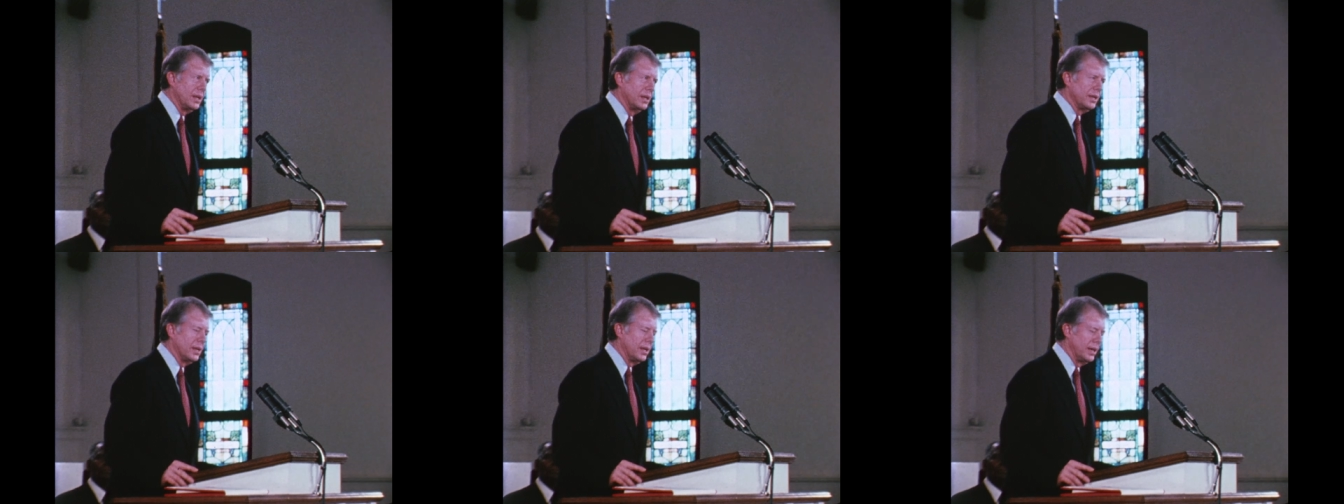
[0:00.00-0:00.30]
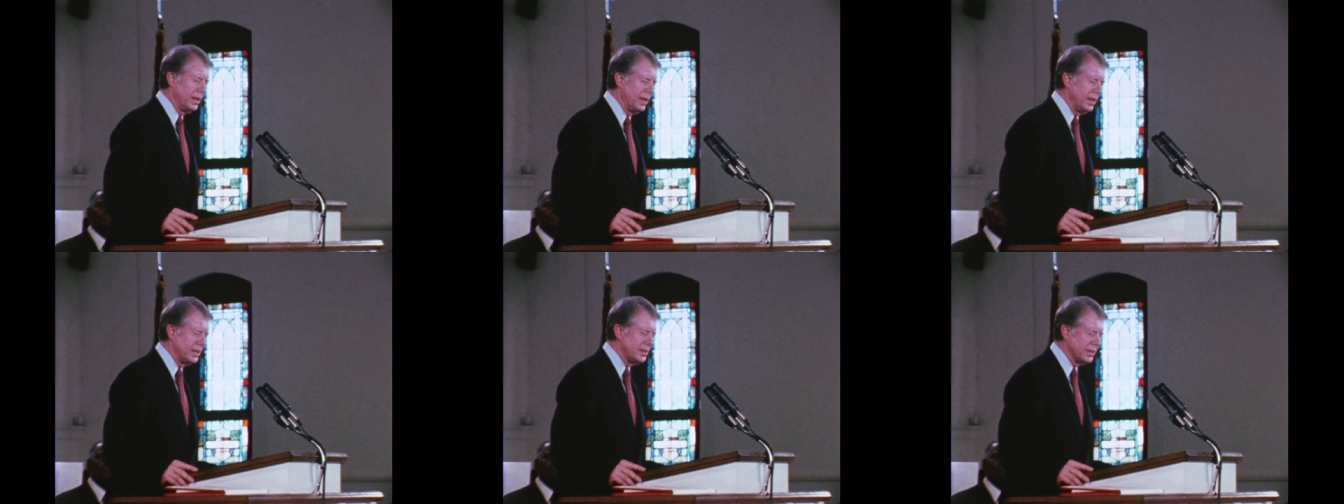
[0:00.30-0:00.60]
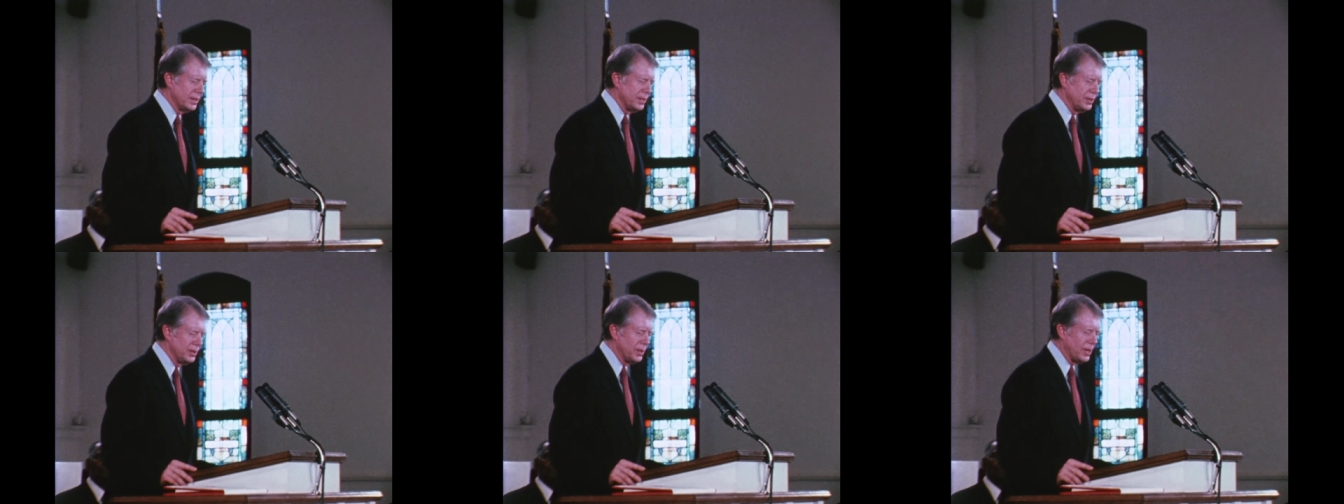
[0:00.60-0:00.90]
and the
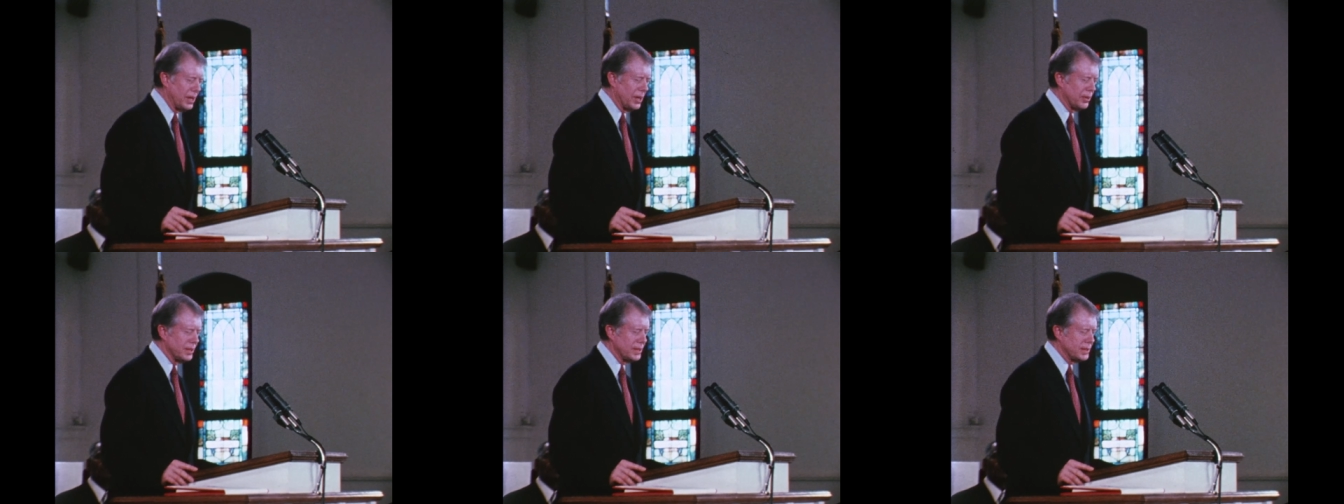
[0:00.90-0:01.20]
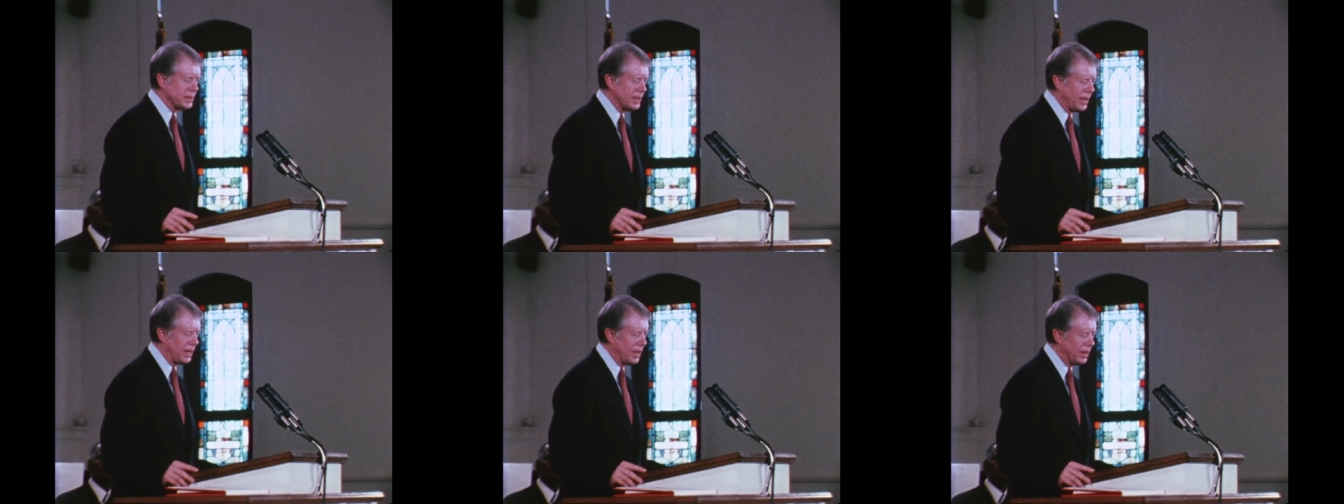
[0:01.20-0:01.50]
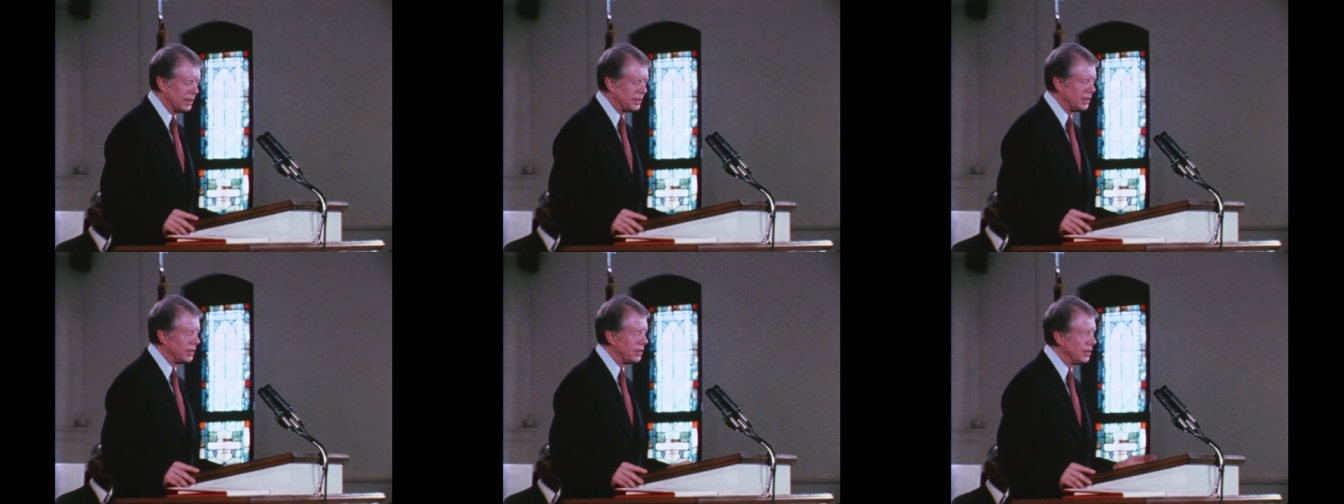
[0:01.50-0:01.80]
aged who are
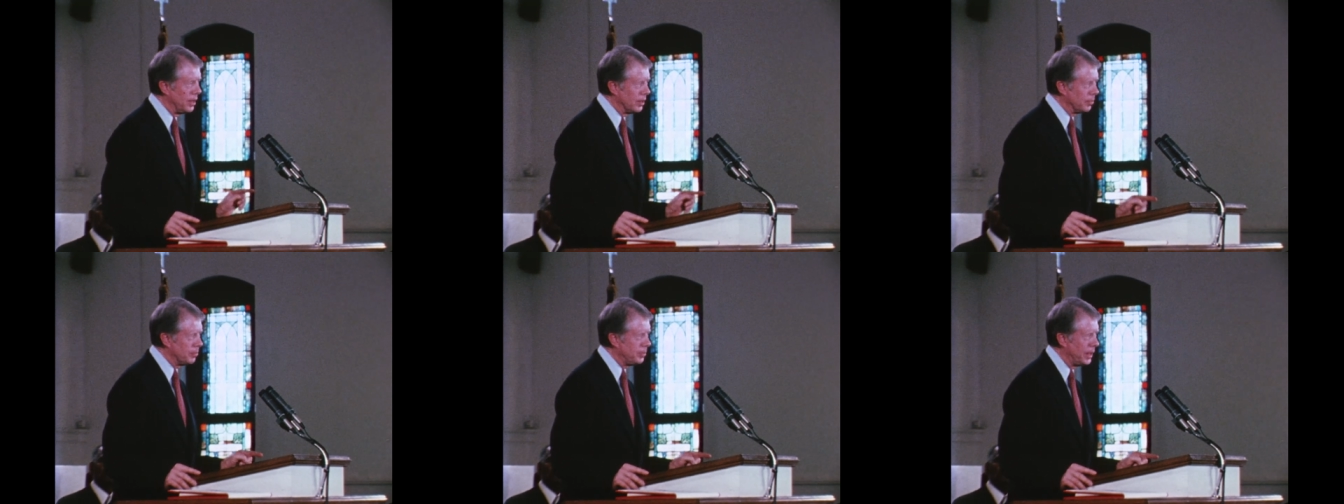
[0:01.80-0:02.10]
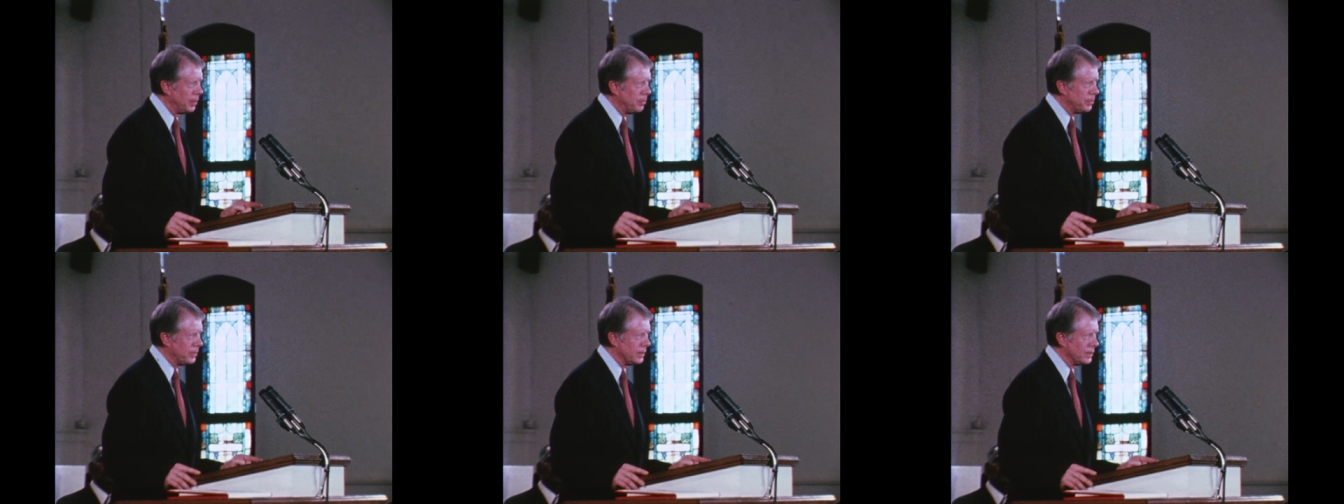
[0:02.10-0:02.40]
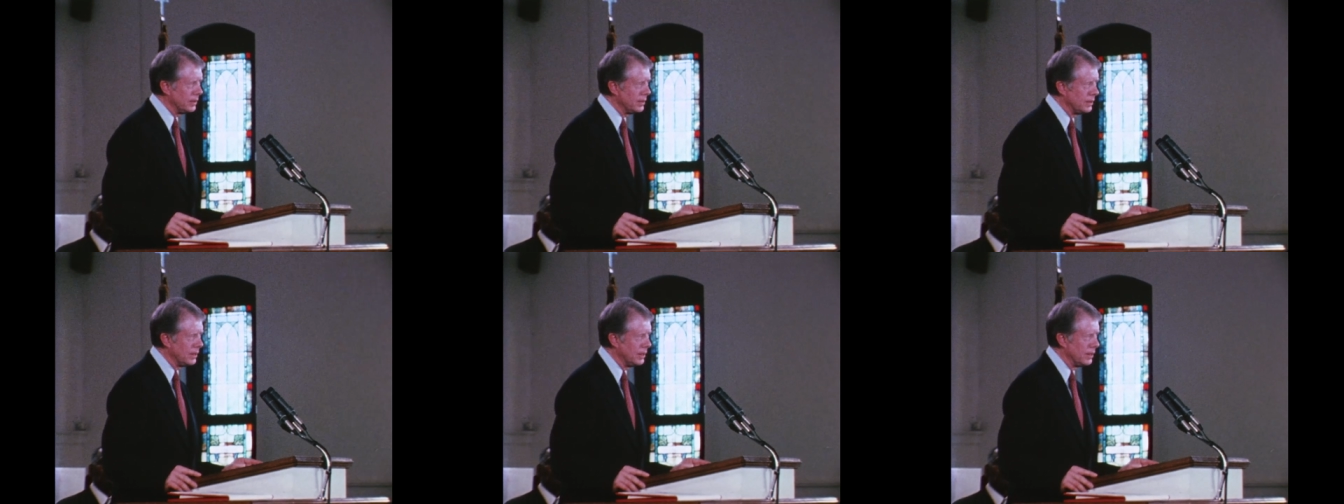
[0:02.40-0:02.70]
retired, and the young
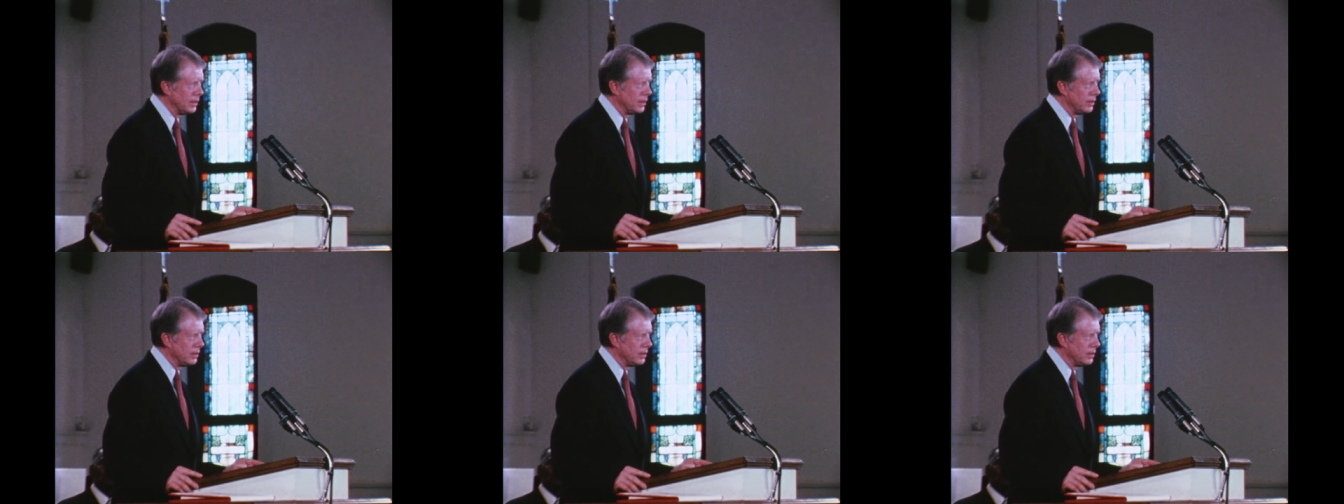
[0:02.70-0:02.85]
people